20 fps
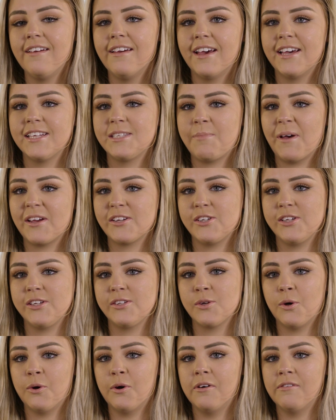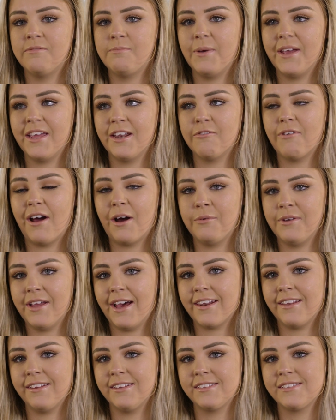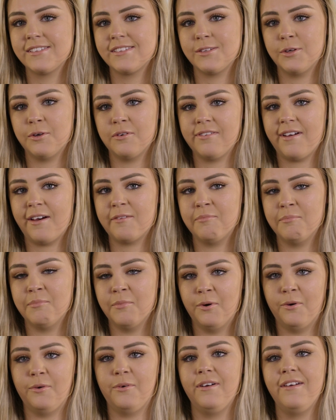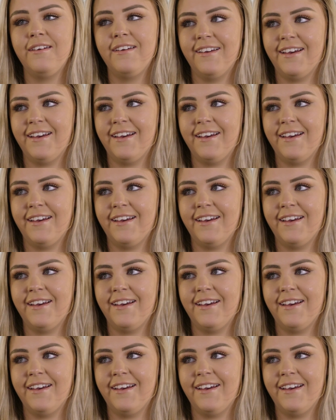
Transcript: Especially sort of being around adults, sort of having more